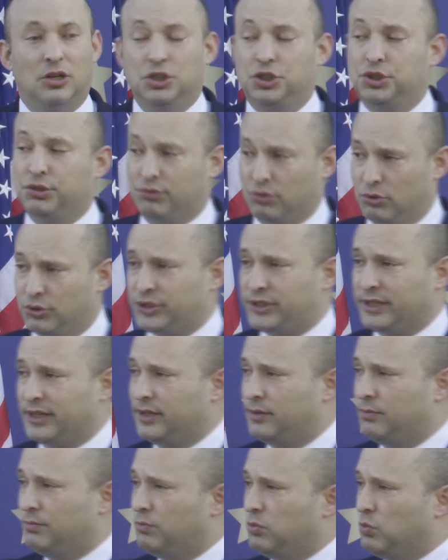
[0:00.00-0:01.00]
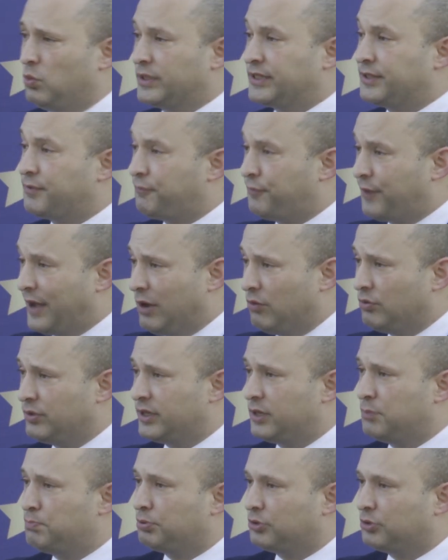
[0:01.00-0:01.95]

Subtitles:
Jerusalem was founded